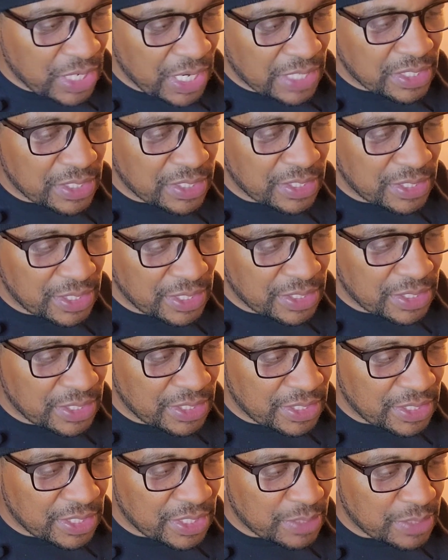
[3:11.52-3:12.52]
has a
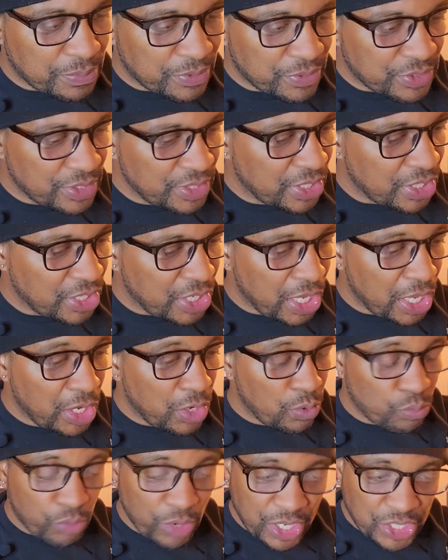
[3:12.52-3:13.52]
66%
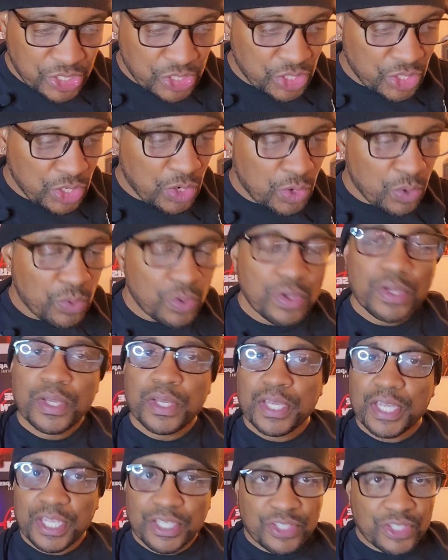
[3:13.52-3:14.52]
KO ratio.
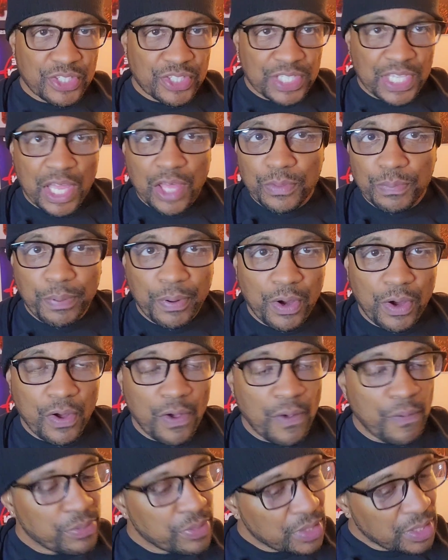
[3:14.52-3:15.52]
He's a
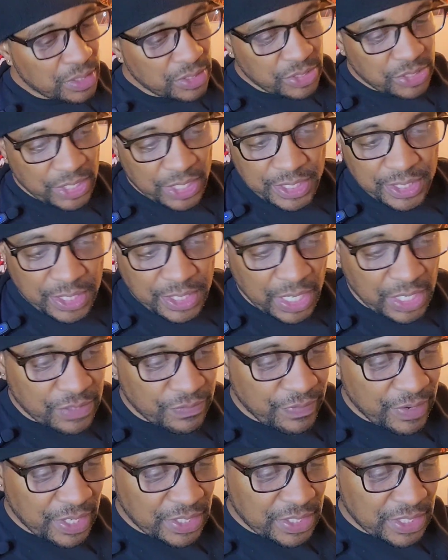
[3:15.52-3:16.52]
southpaw, just like
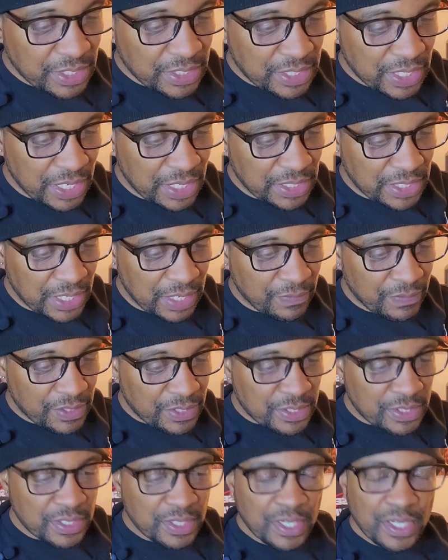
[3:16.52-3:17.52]
Gervonta Tank
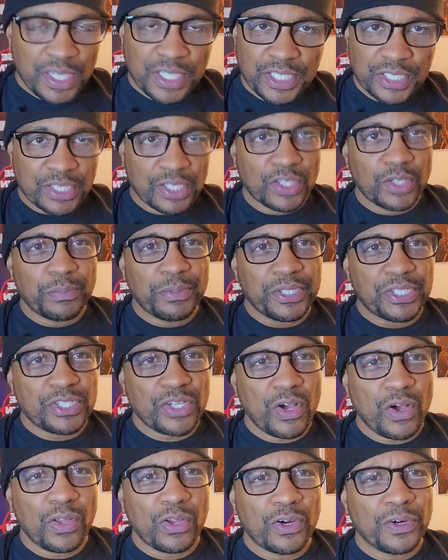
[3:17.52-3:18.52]
Davis. He's a little bit
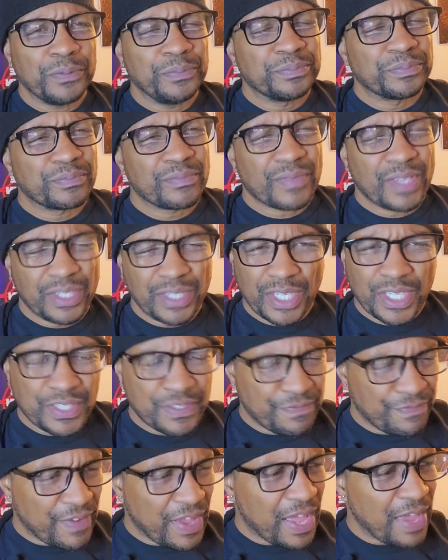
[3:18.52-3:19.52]
taller. I think
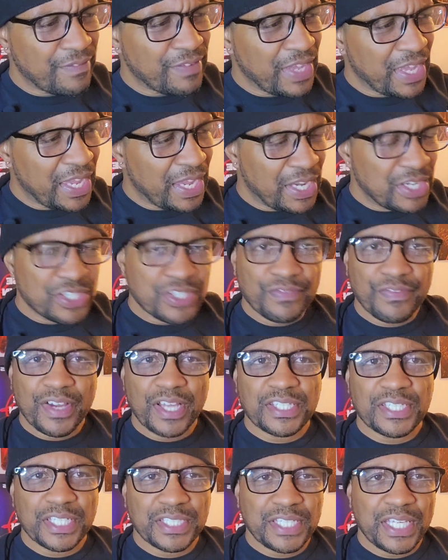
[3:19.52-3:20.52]
he's 5'8".
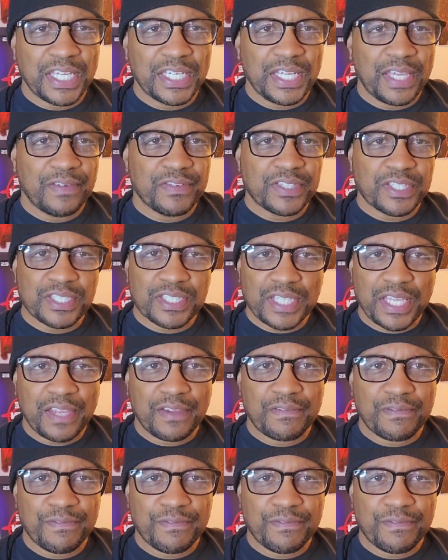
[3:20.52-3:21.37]
Gervonta Tank Davis is like